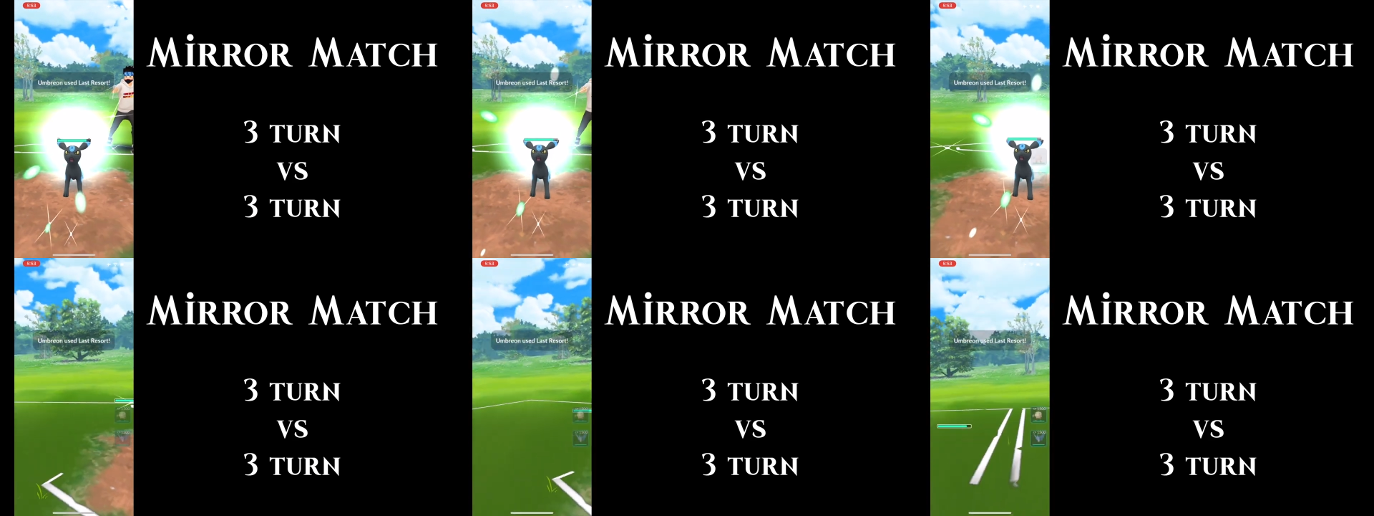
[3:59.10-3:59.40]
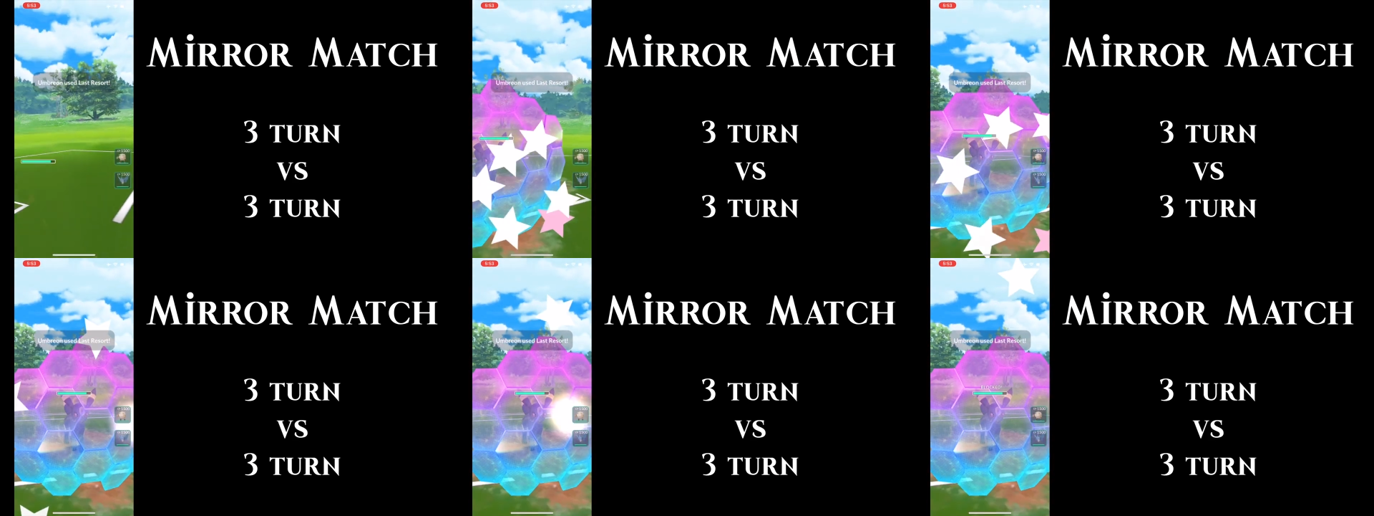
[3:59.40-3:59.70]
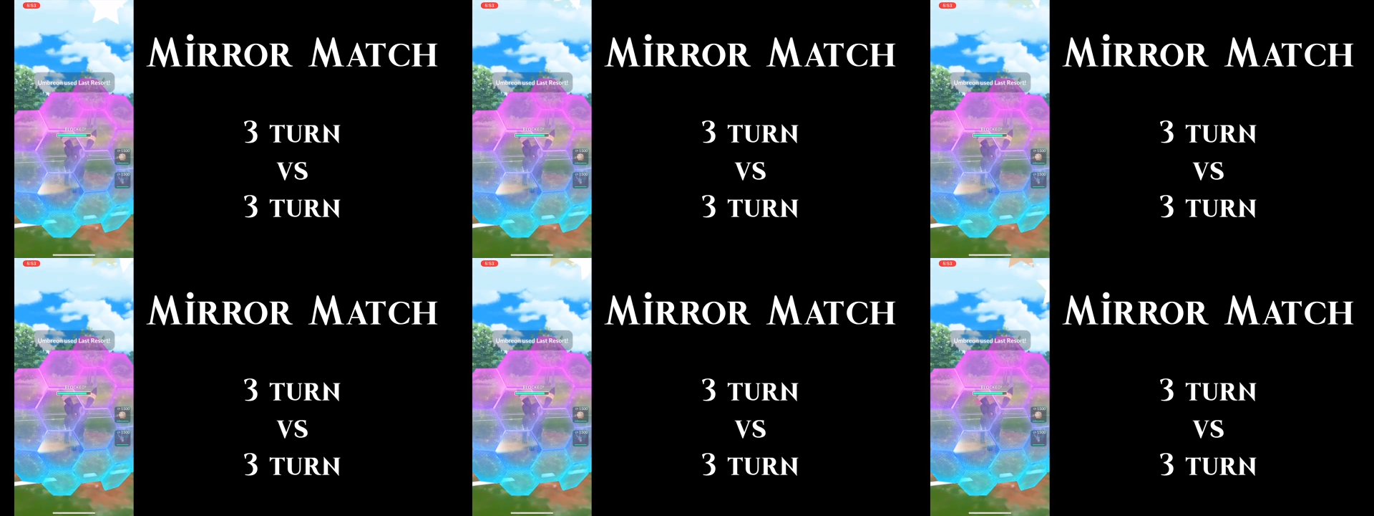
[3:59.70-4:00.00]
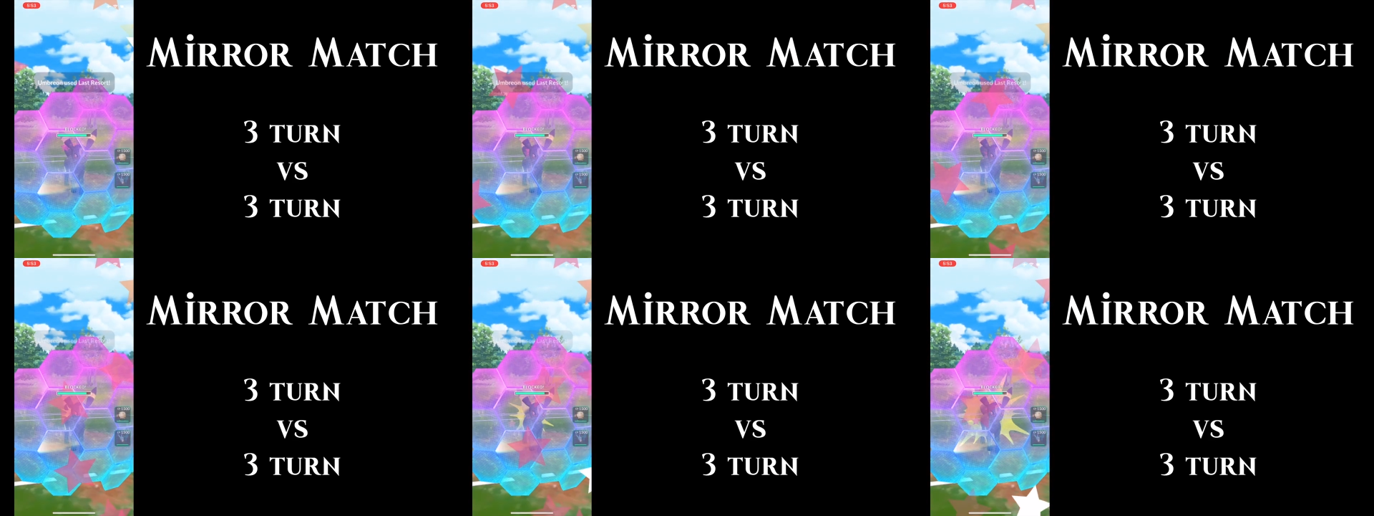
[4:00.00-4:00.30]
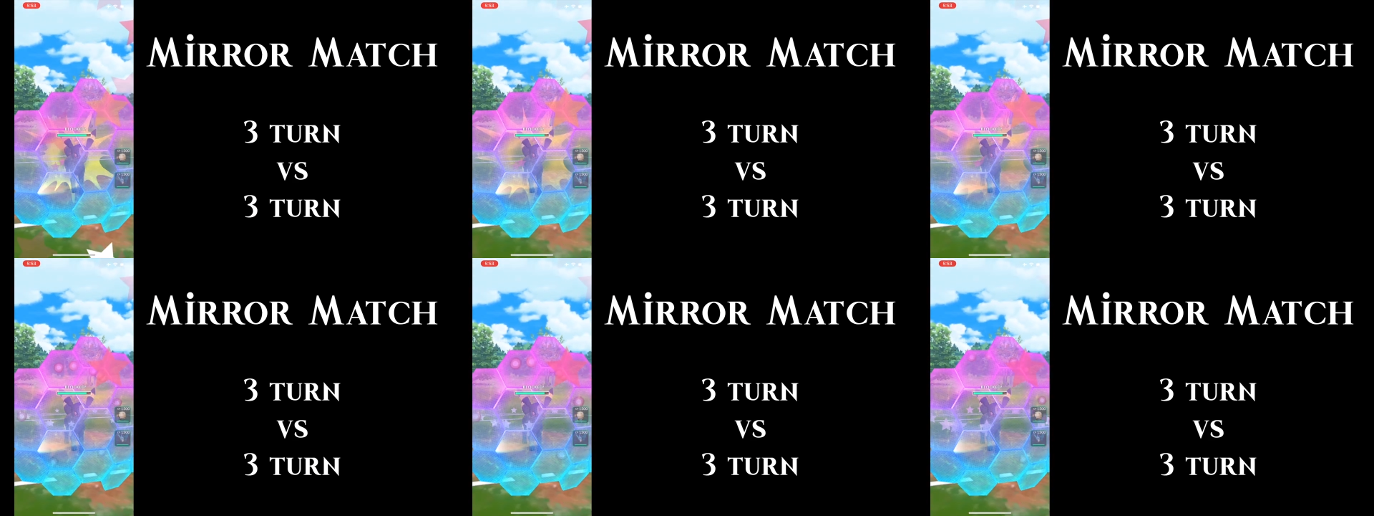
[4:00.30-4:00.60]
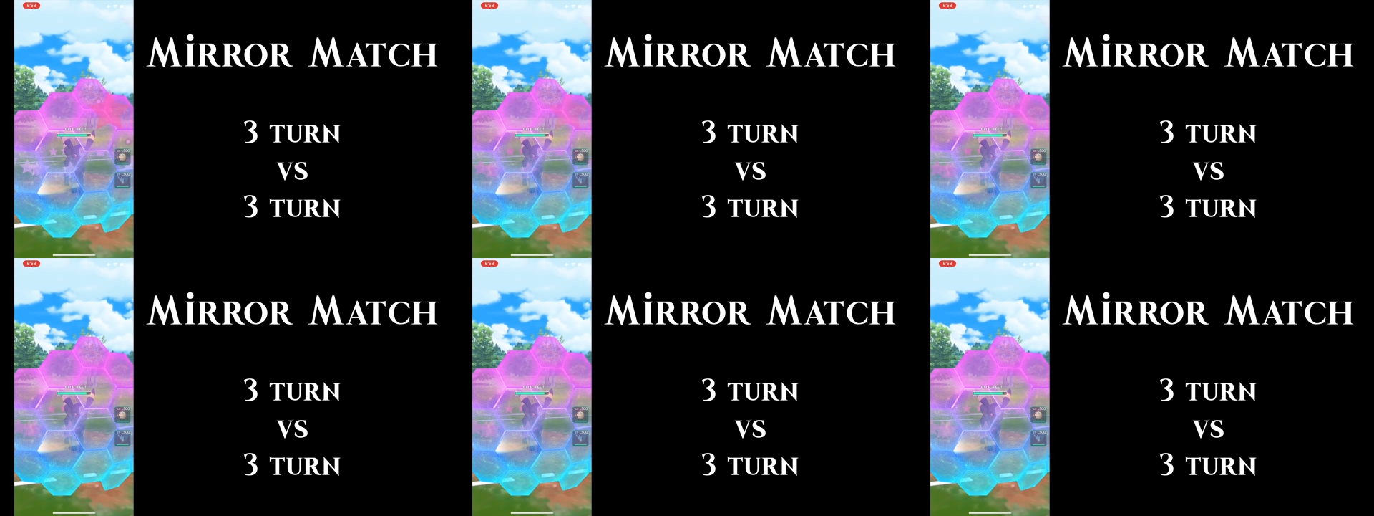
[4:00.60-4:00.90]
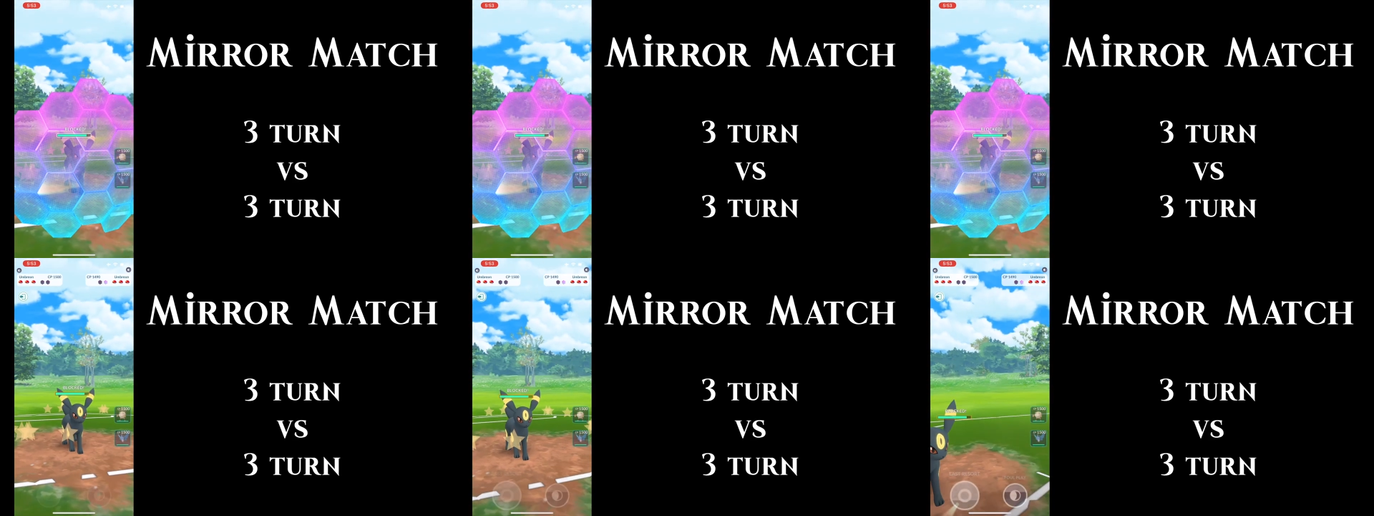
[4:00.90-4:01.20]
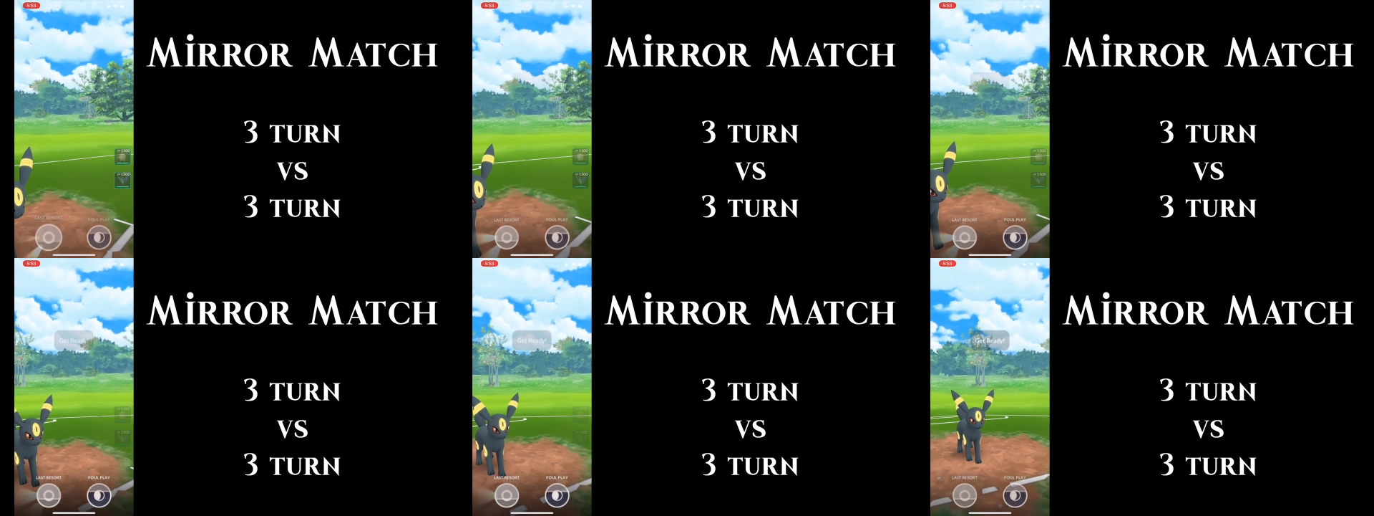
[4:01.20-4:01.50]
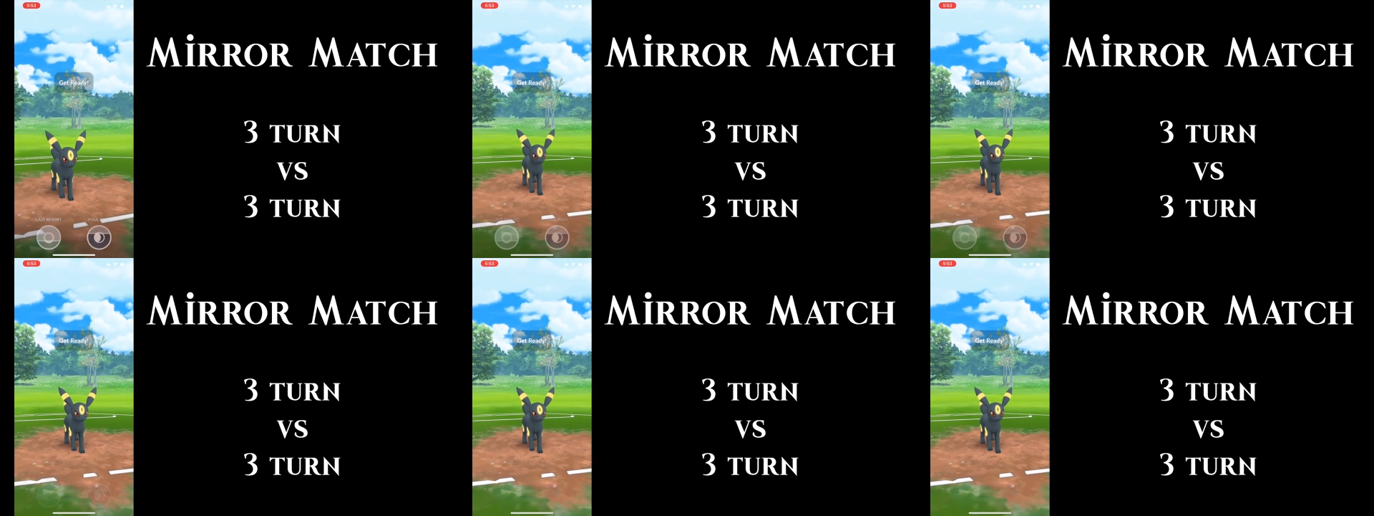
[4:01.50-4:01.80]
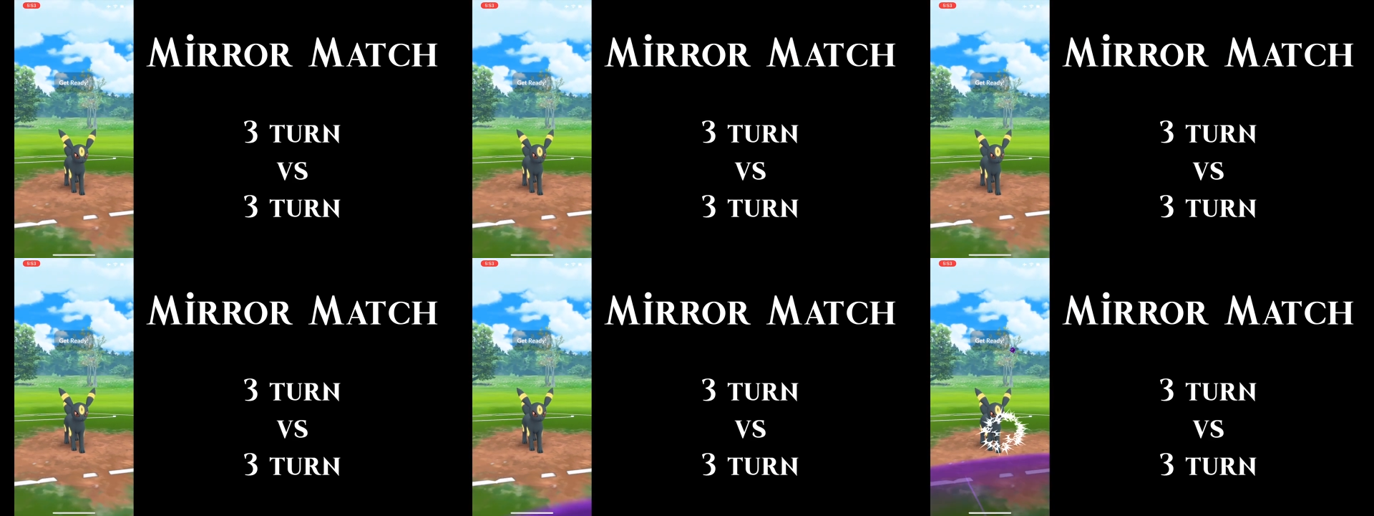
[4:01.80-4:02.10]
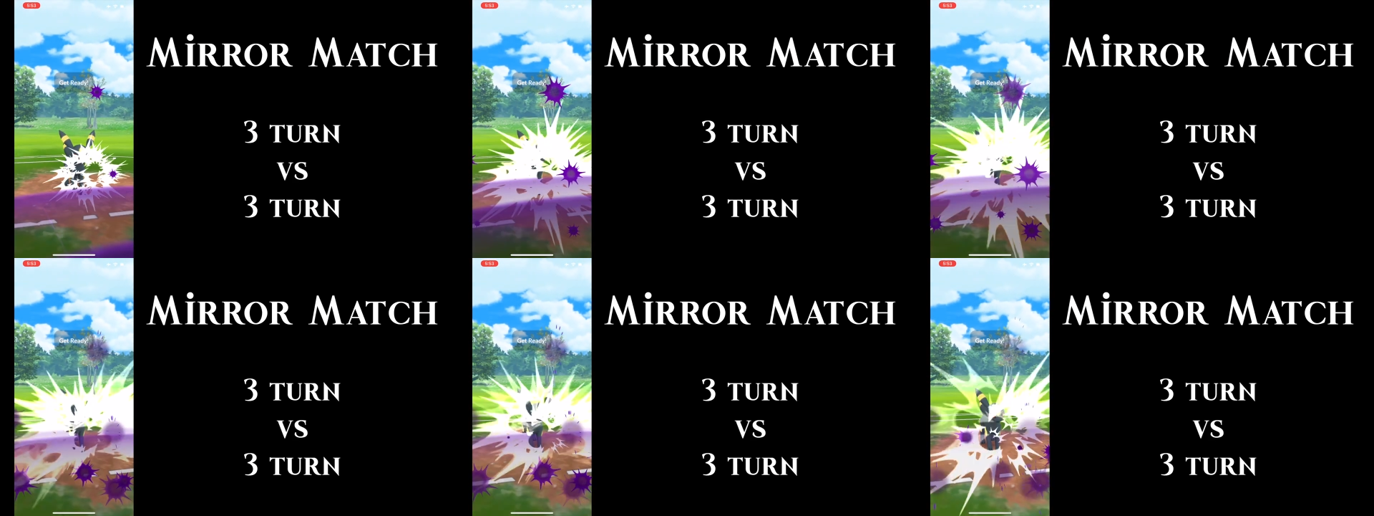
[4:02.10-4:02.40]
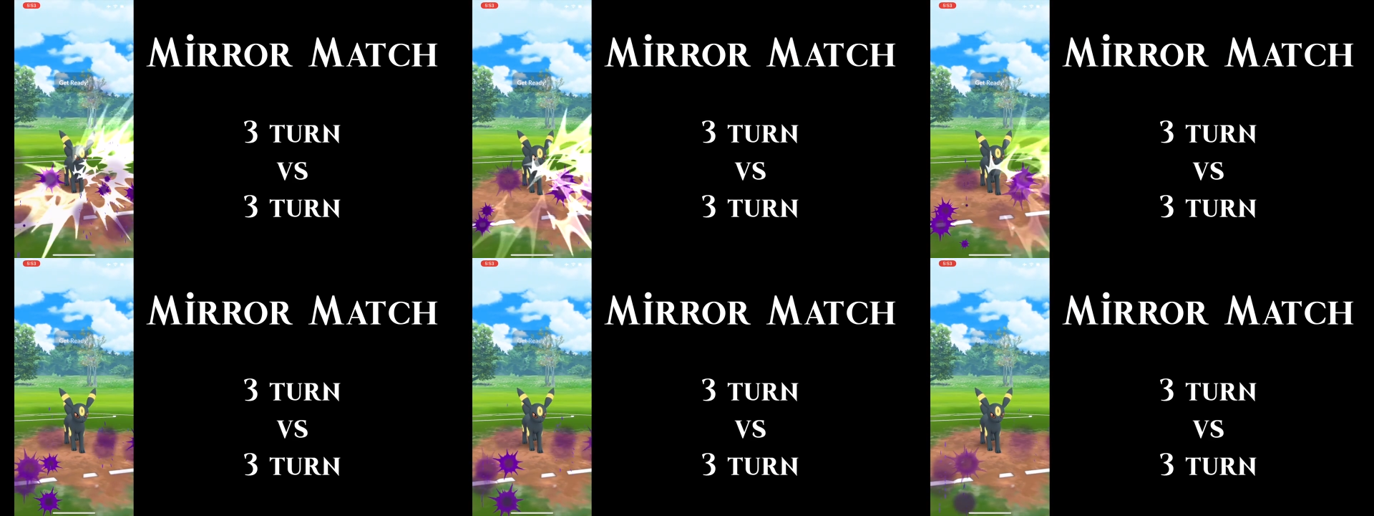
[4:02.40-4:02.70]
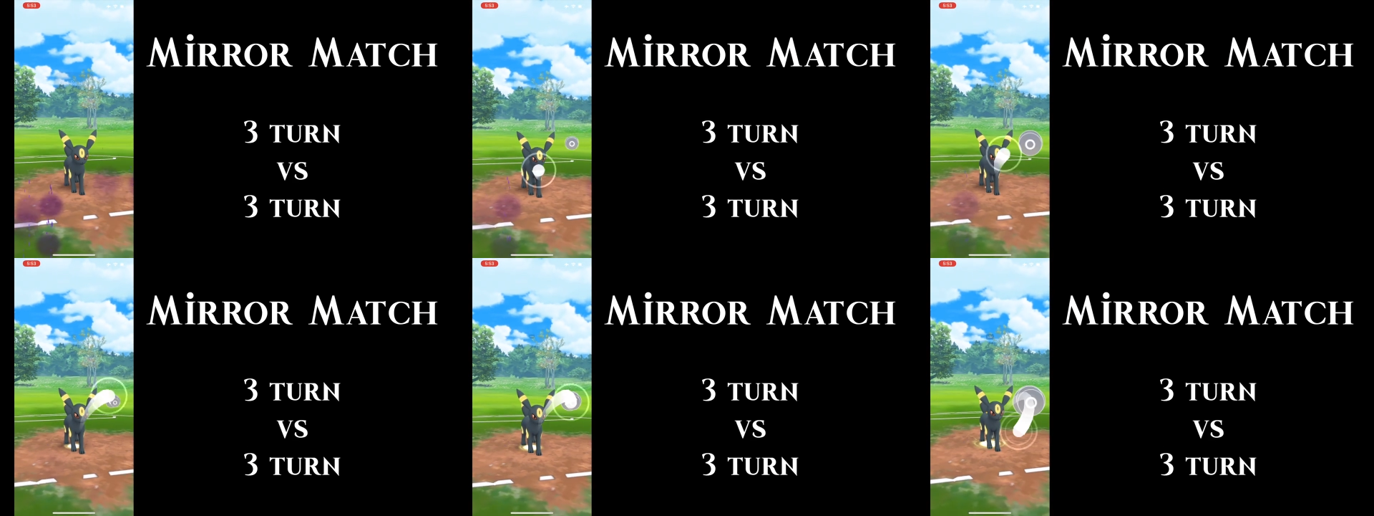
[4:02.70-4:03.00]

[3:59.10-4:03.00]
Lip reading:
Nobody's mouth can be seen.